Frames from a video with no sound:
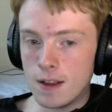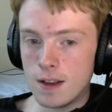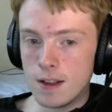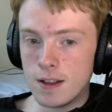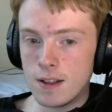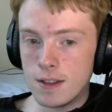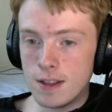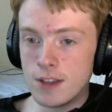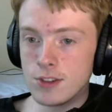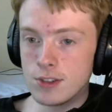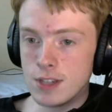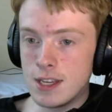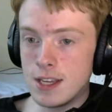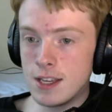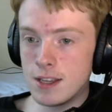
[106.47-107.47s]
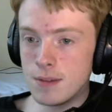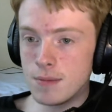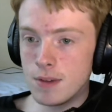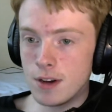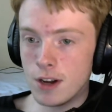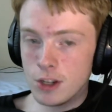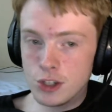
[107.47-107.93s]
this team
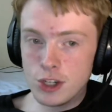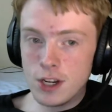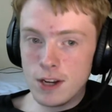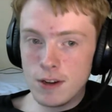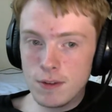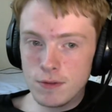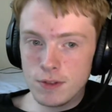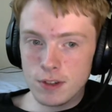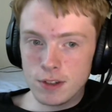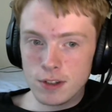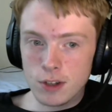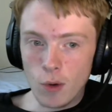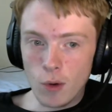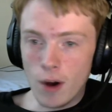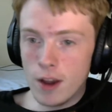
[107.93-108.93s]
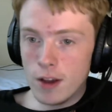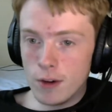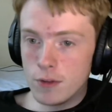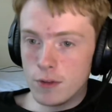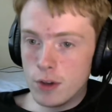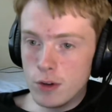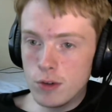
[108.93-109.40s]
achieved quite a
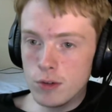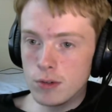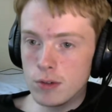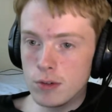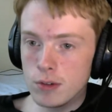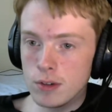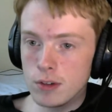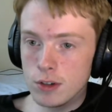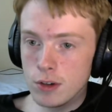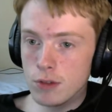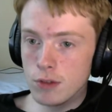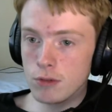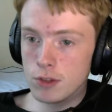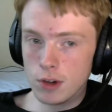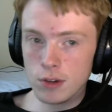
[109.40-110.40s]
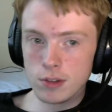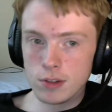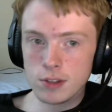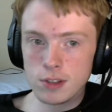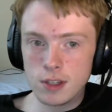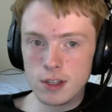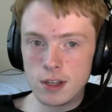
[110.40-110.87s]
few good
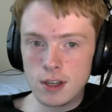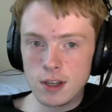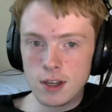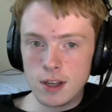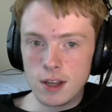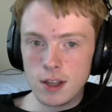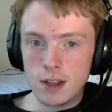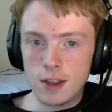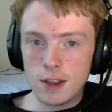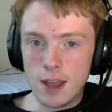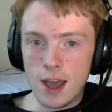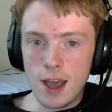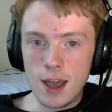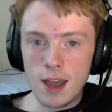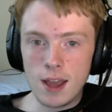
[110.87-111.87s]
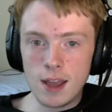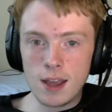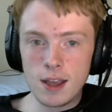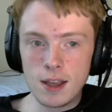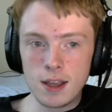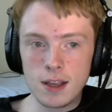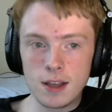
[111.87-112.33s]
results.
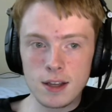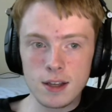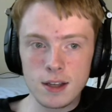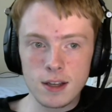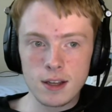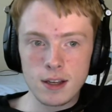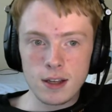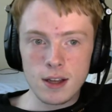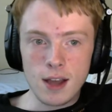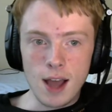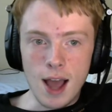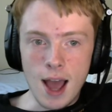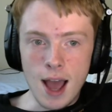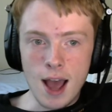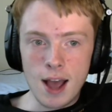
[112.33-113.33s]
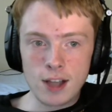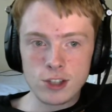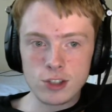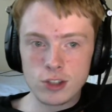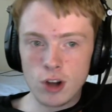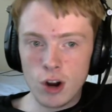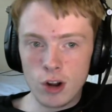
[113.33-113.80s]
They at
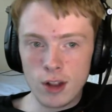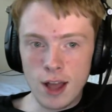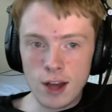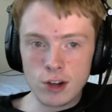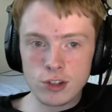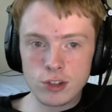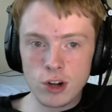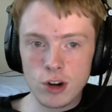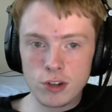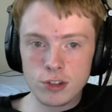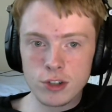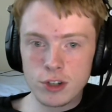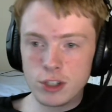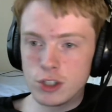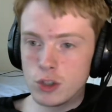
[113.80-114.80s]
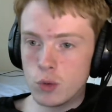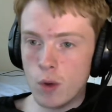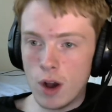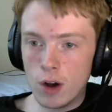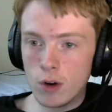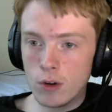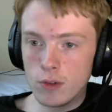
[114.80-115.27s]
Star Ladder Star Series
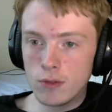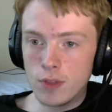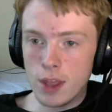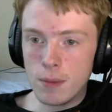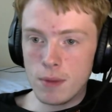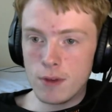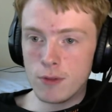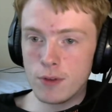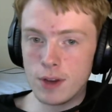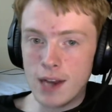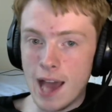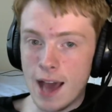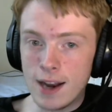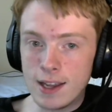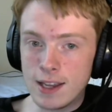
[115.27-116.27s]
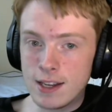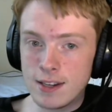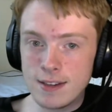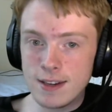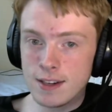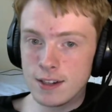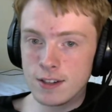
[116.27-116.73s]
12, they beat Fnatic and
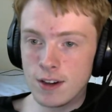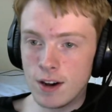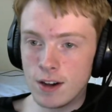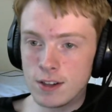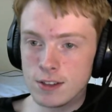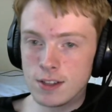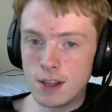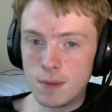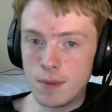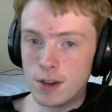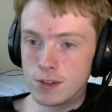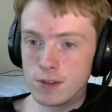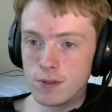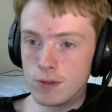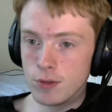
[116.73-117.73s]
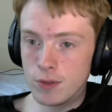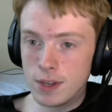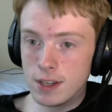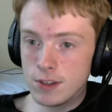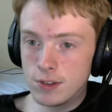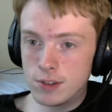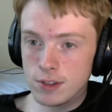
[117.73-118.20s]
Dignitas in best of
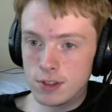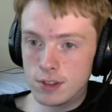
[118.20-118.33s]
threes